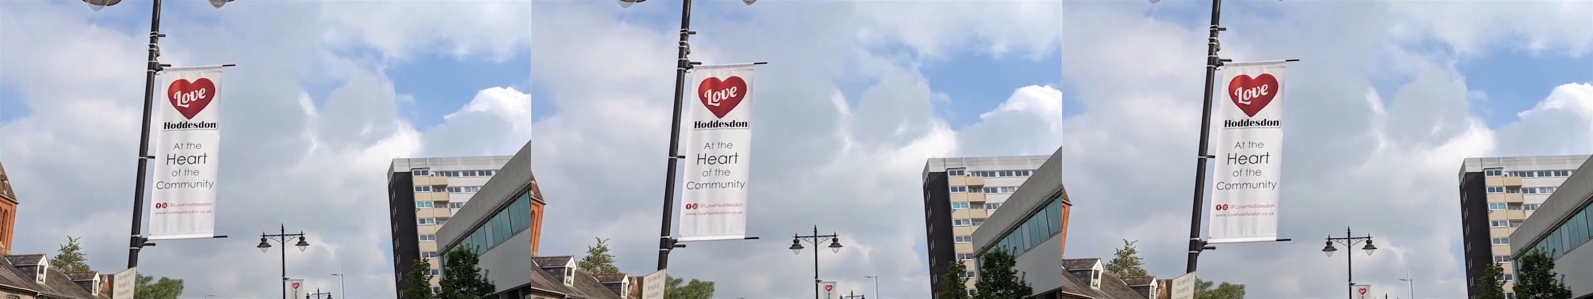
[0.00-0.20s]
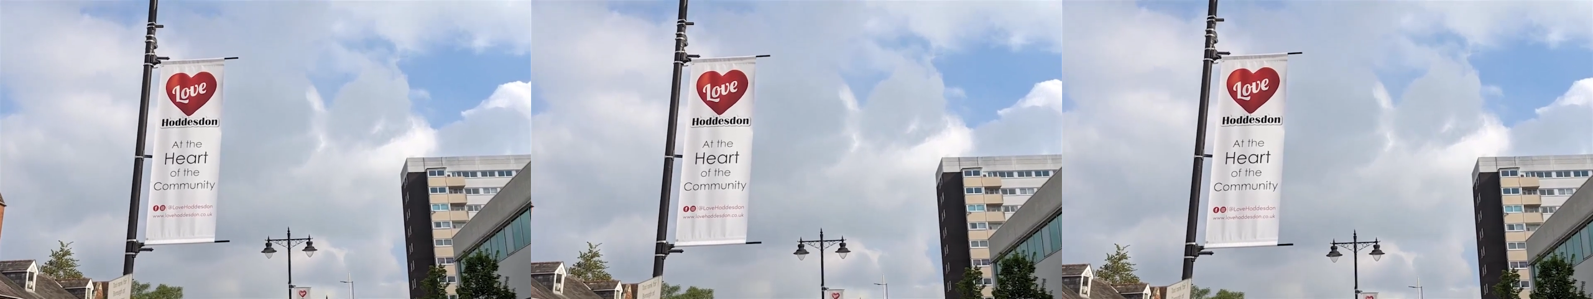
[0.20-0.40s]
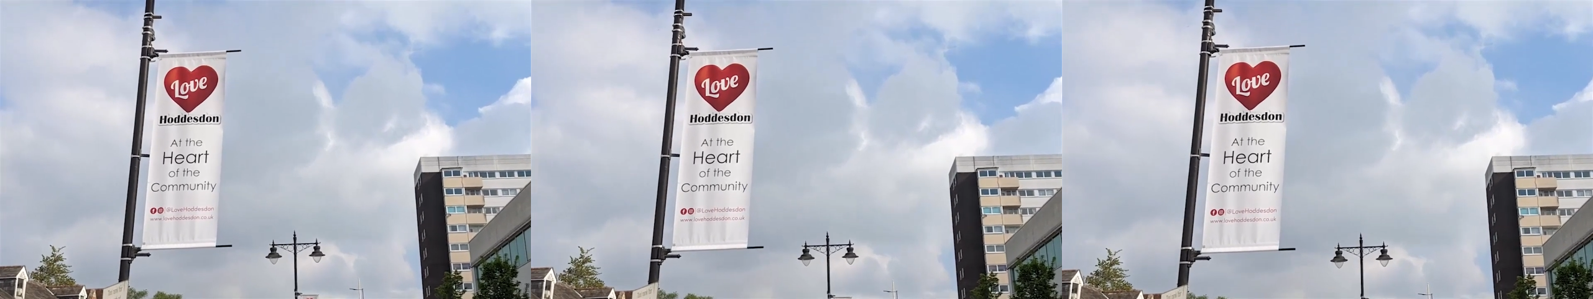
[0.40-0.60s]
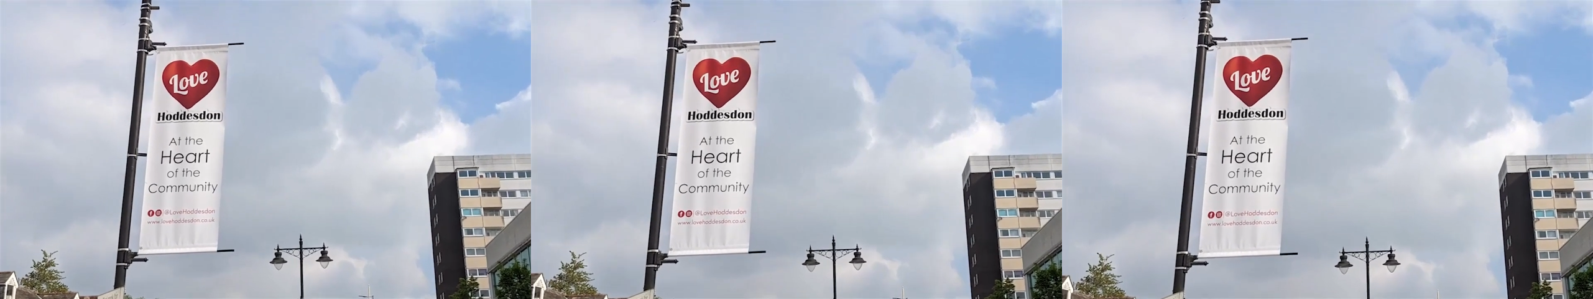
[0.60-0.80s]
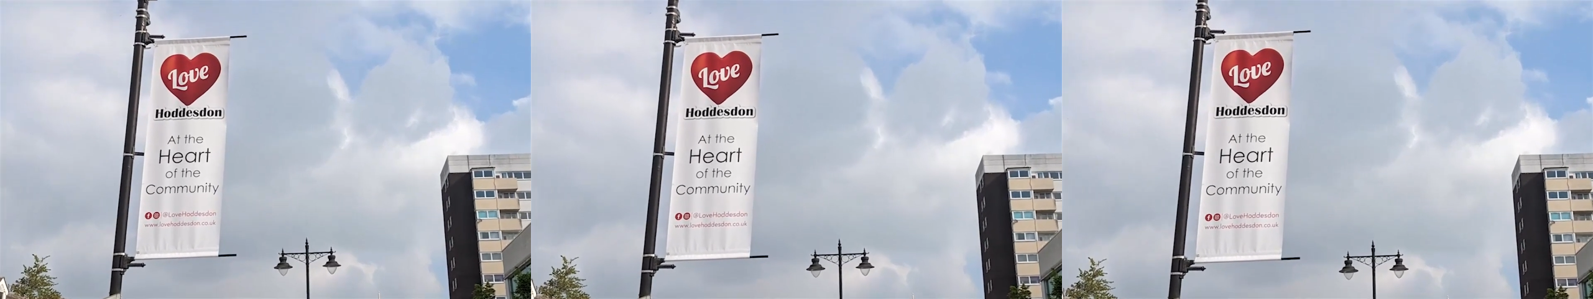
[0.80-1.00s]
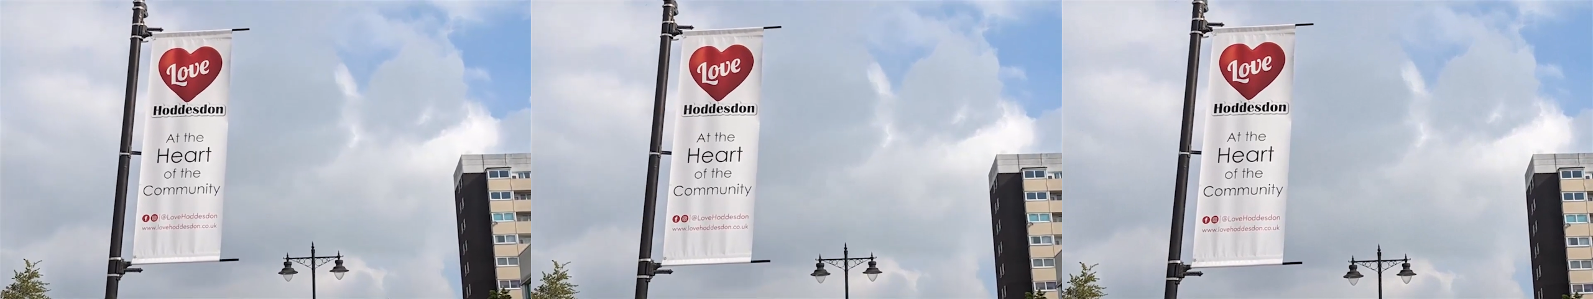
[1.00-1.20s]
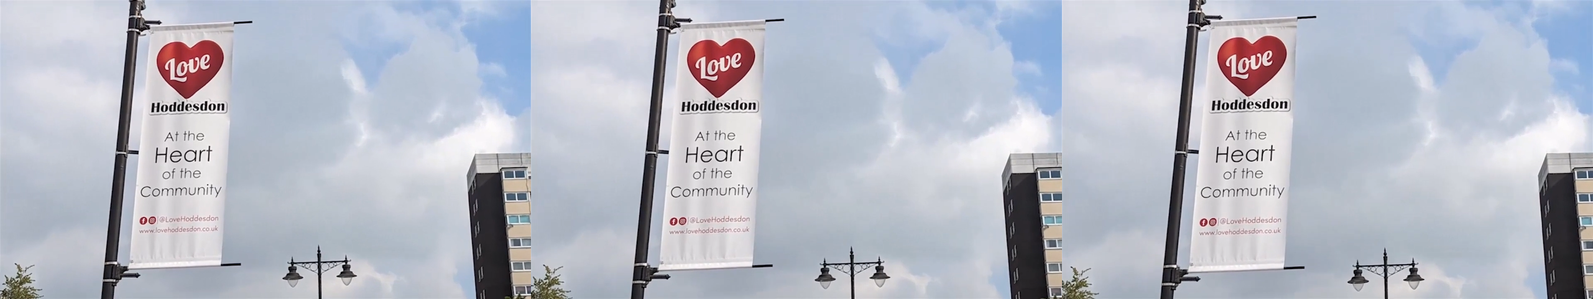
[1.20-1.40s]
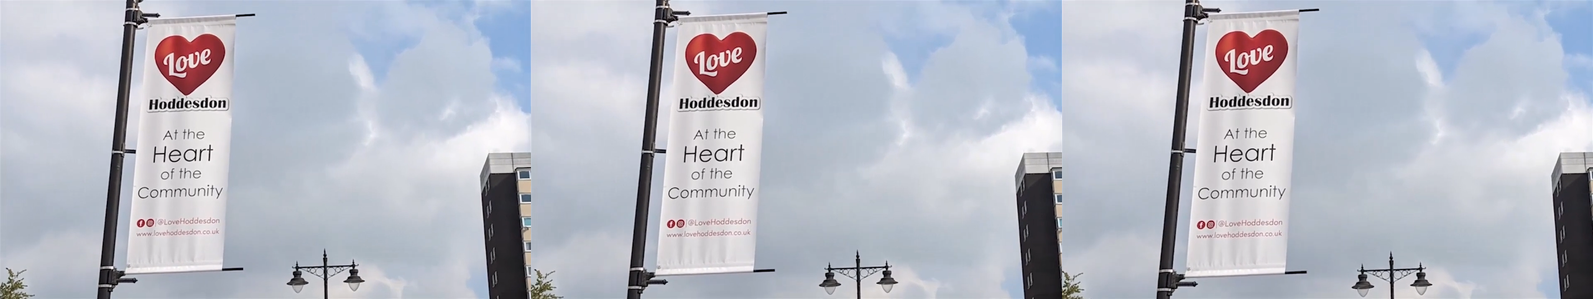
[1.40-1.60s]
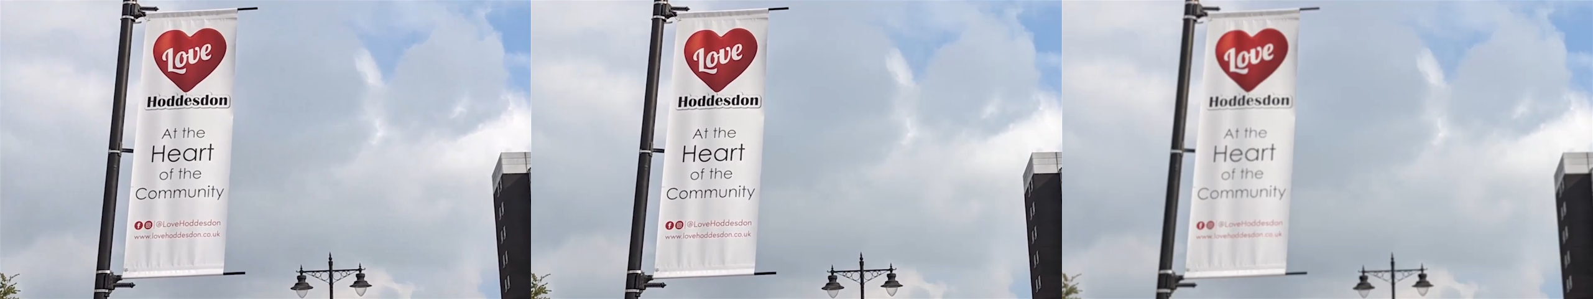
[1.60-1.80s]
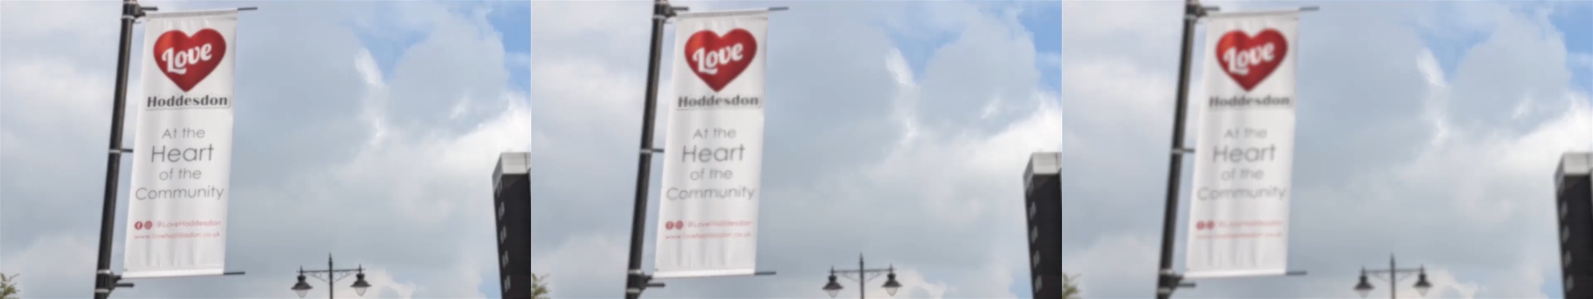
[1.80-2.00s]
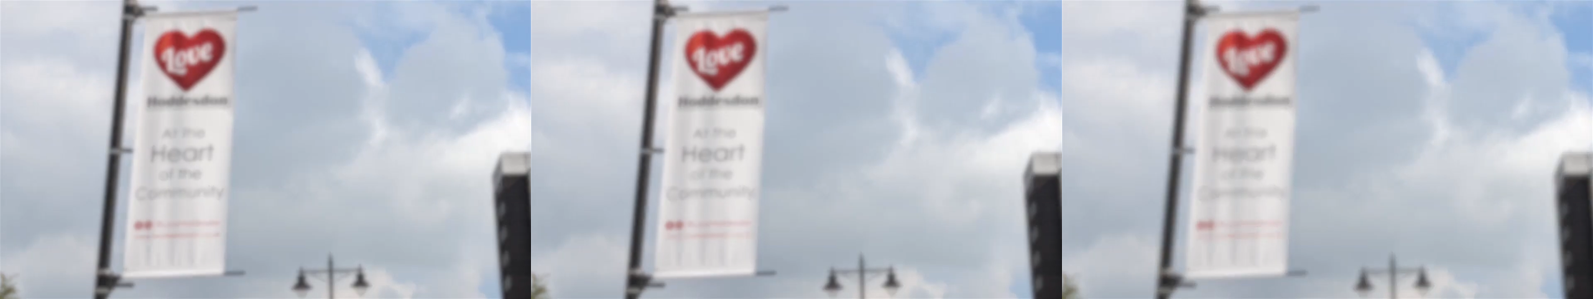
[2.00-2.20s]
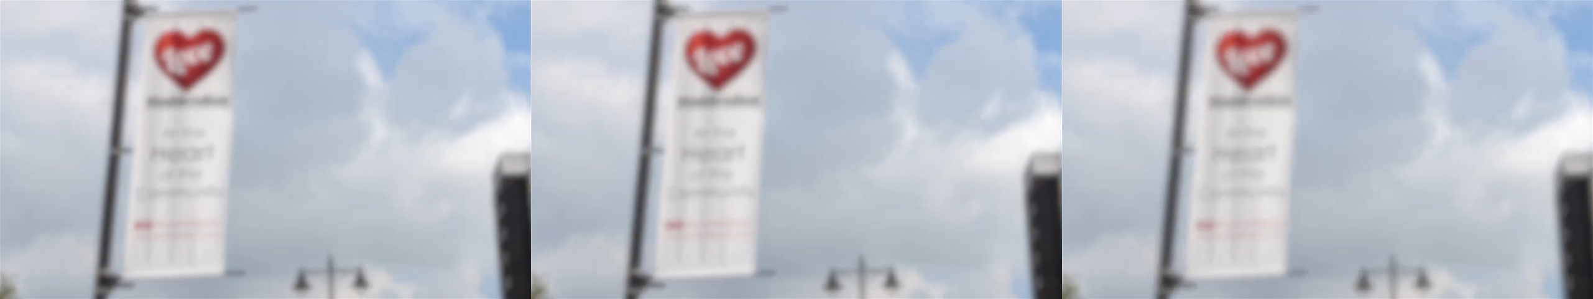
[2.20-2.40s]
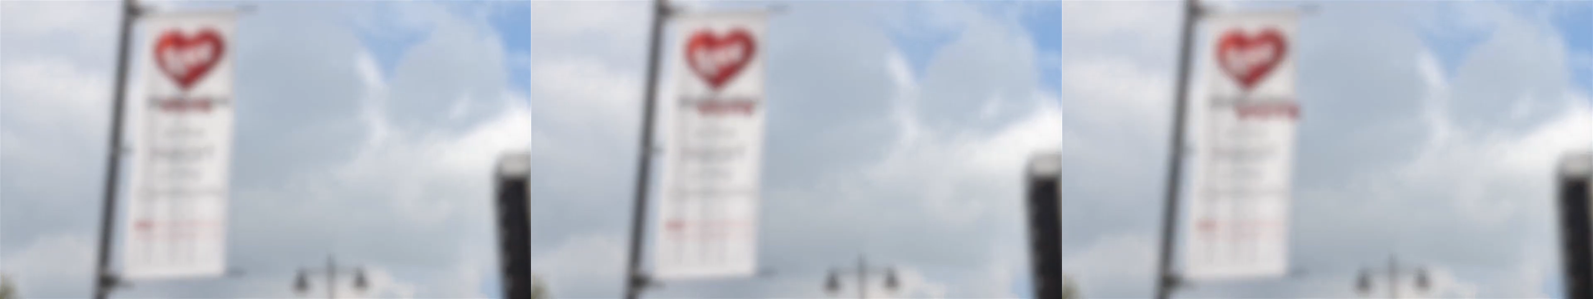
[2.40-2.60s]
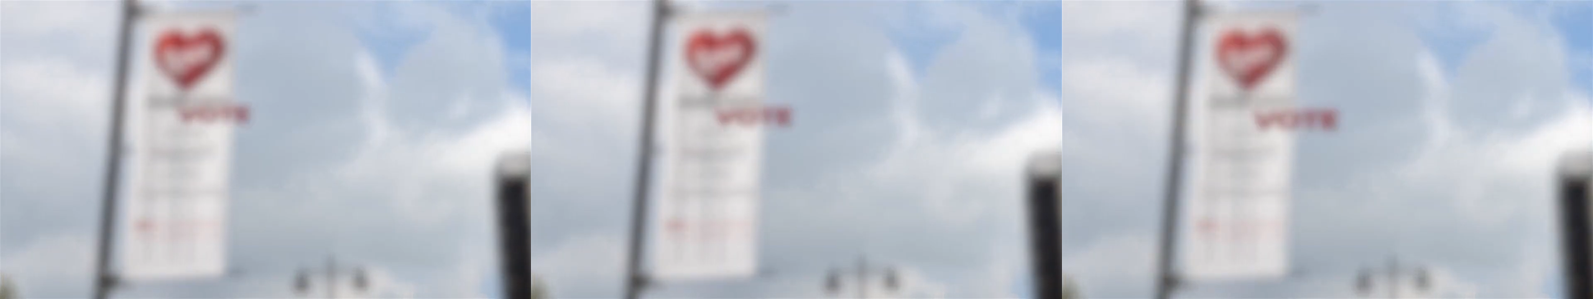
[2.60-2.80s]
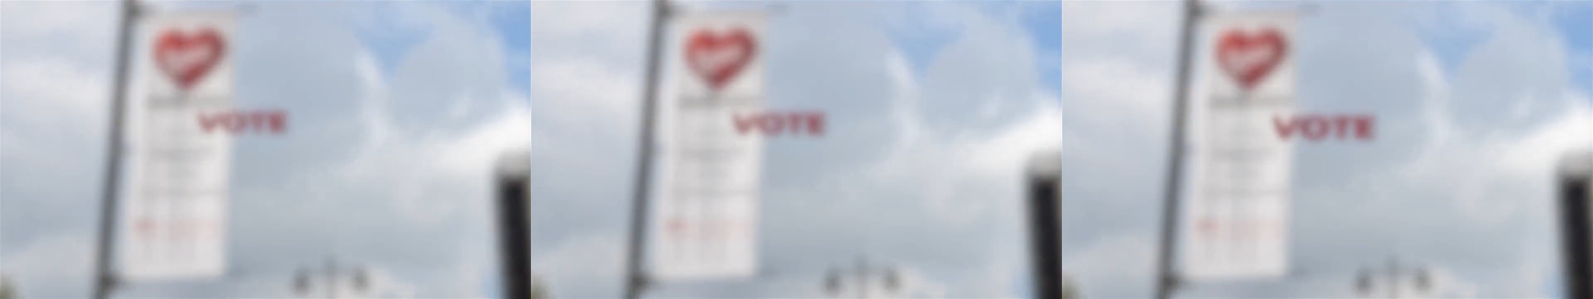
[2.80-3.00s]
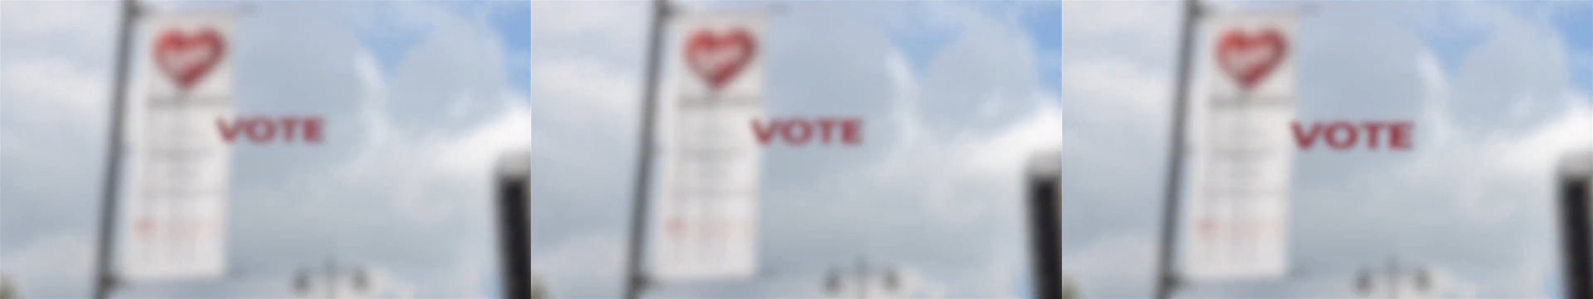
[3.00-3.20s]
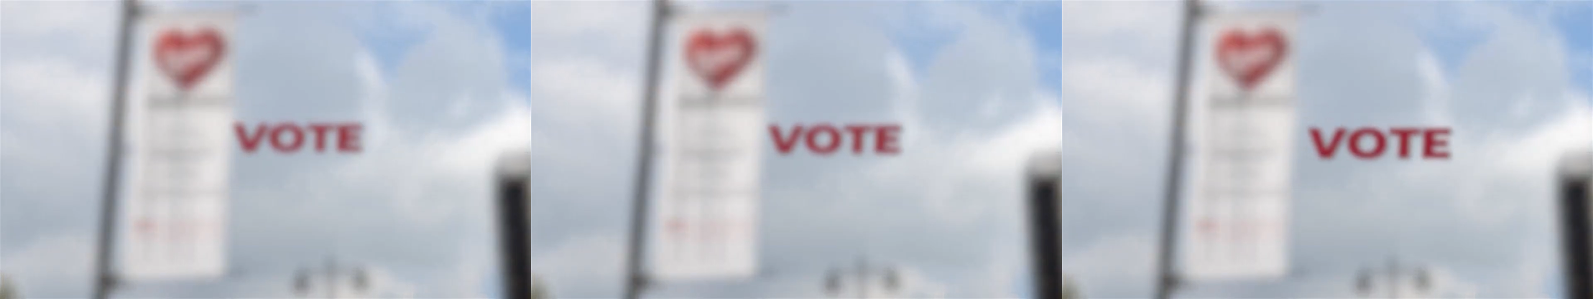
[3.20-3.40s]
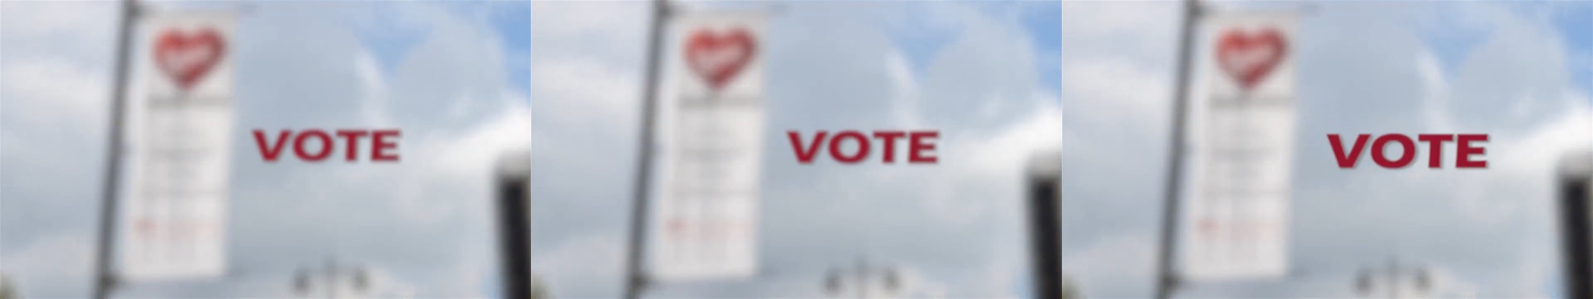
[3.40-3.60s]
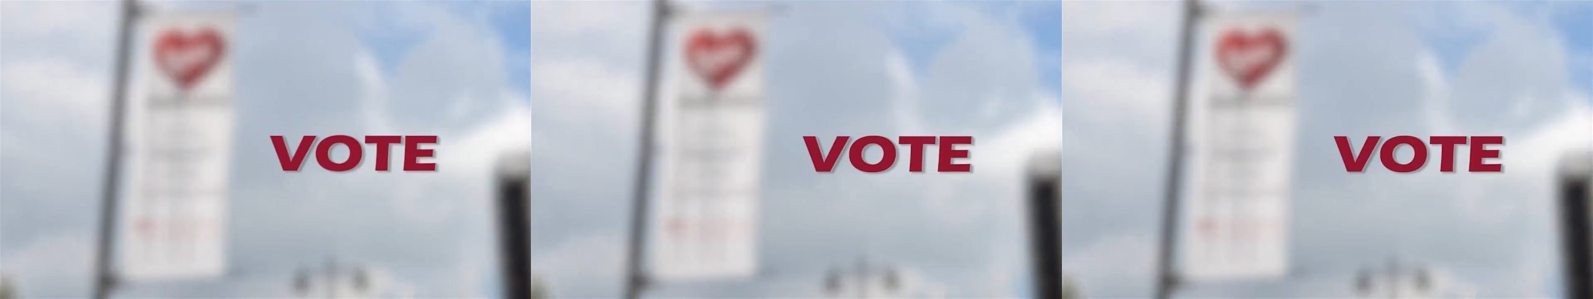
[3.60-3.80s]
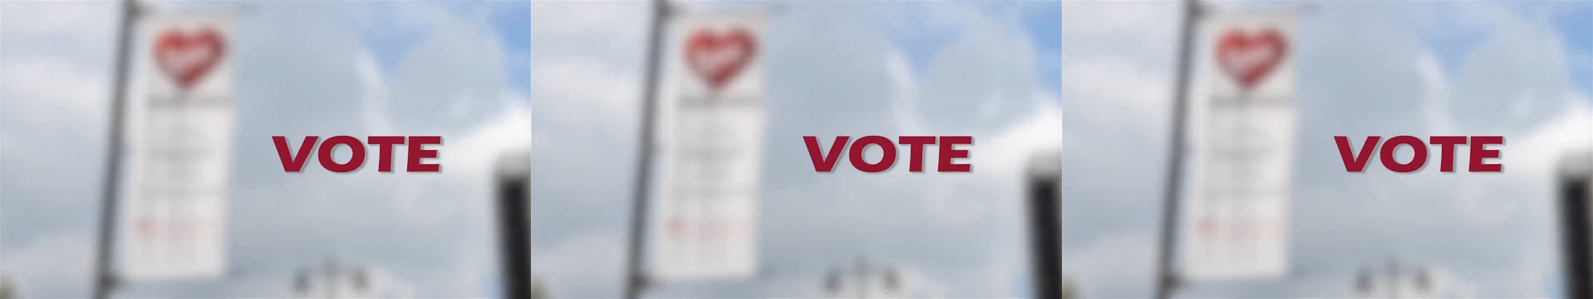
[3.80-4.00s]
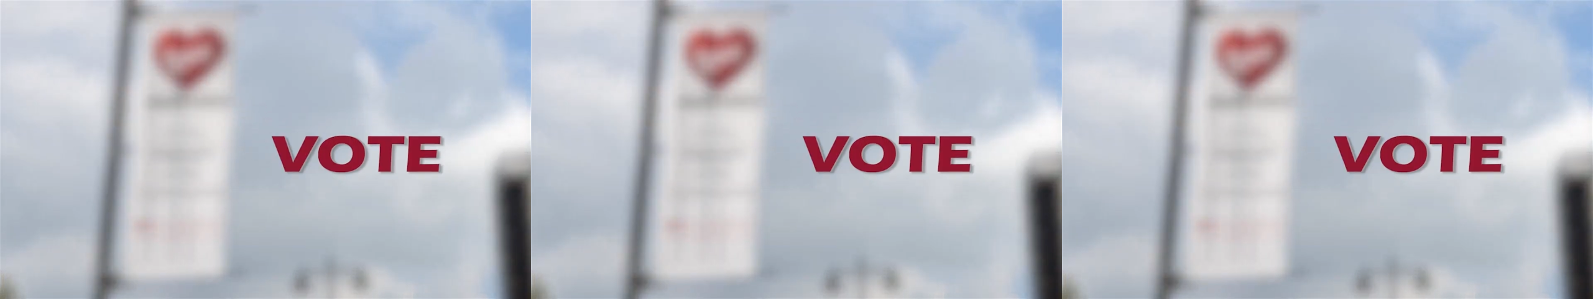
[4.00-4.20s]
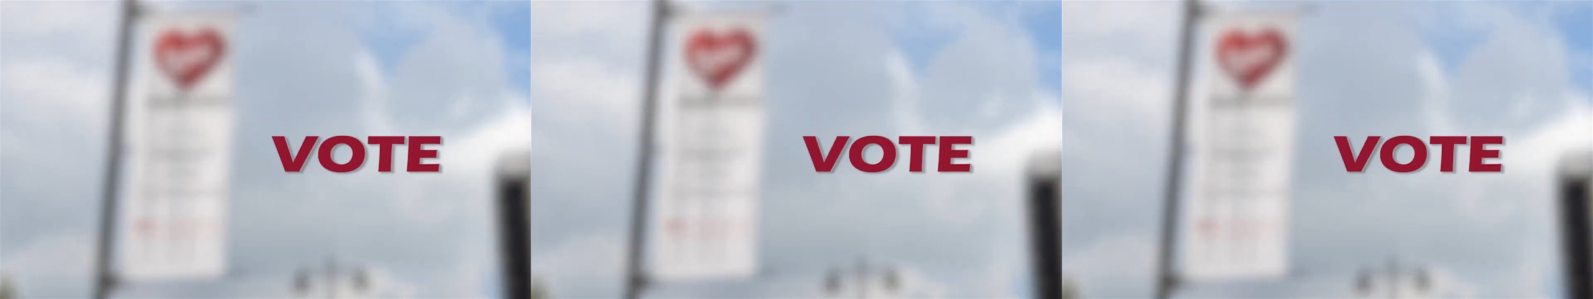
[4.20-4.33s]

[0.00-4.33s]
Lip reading: Nobody's mouth can be seen.